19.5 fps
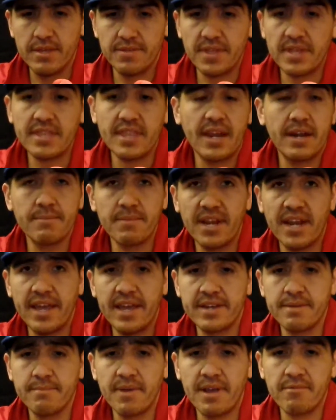thing that I'm going to
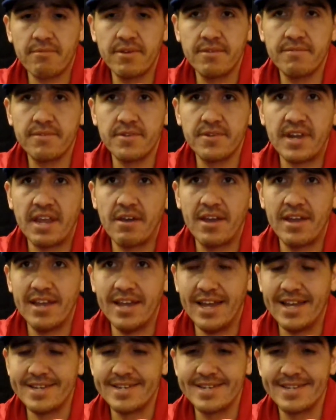add to my review. Now,
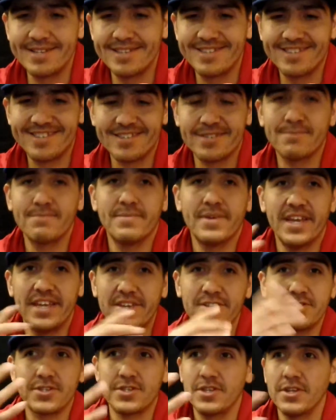
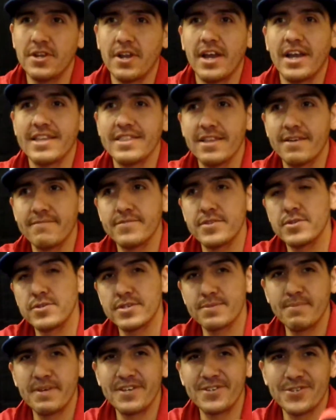I love new
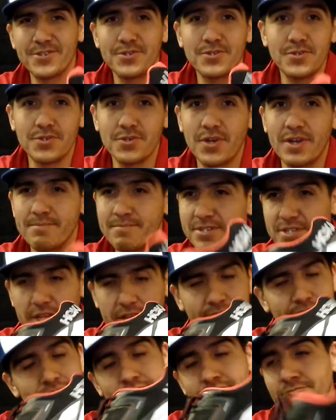smell shoes, so I'm just
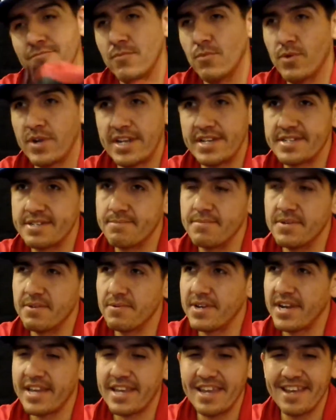like,
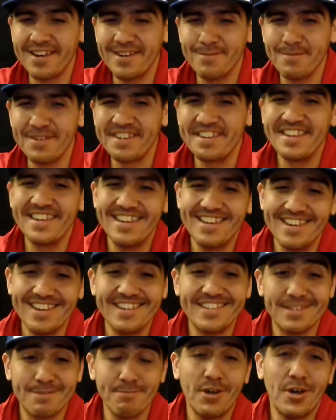when I get them, and
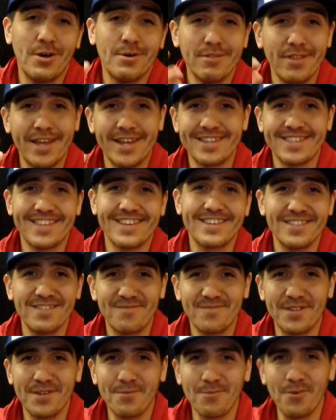it smelled like the
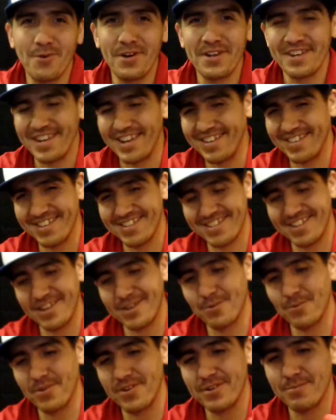Clifton 1. Now, that's kind
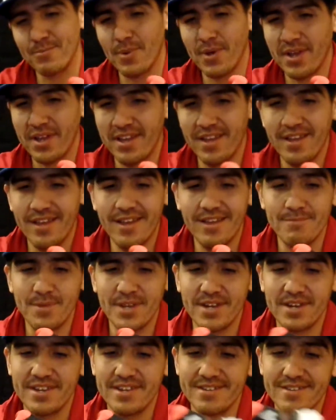of weird, but I
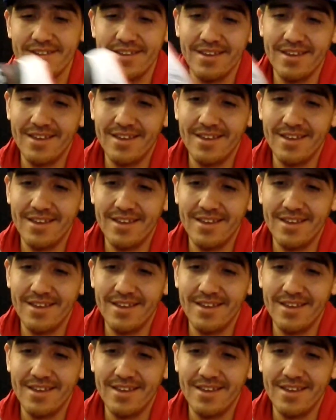mean,